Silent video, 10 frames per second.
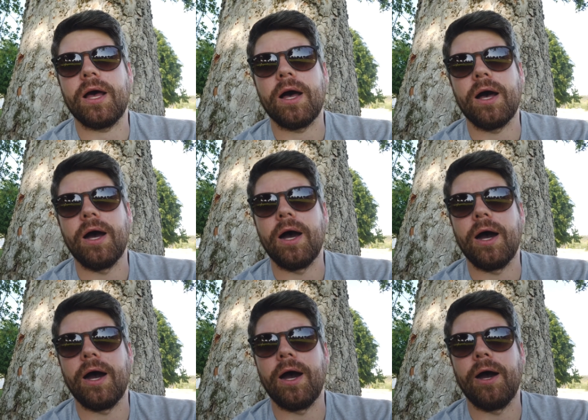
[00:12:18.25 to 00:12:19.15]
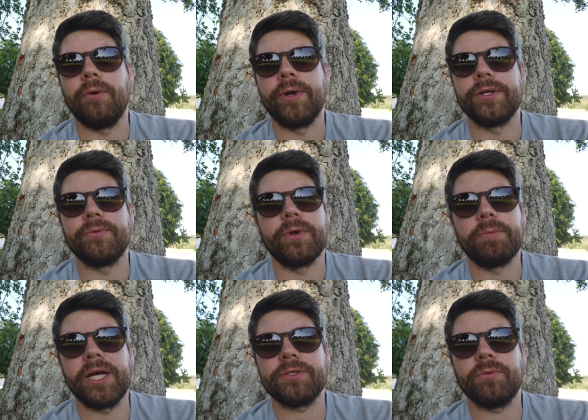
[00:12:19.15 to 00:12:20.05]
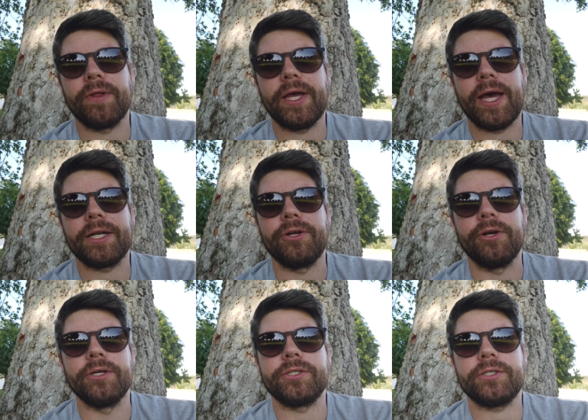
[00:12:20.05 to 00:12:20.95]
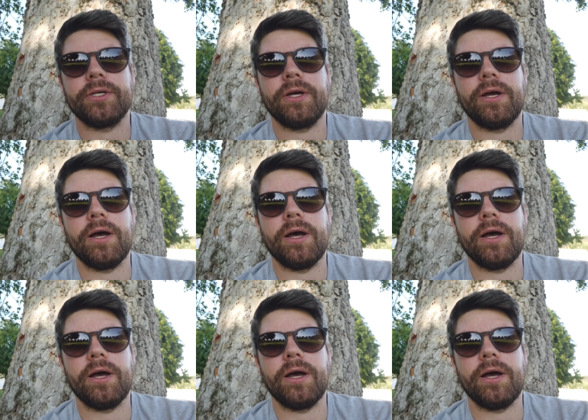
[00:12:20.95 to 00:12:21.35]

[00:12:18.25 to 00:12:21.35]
Uh, we had to replace one of the actors.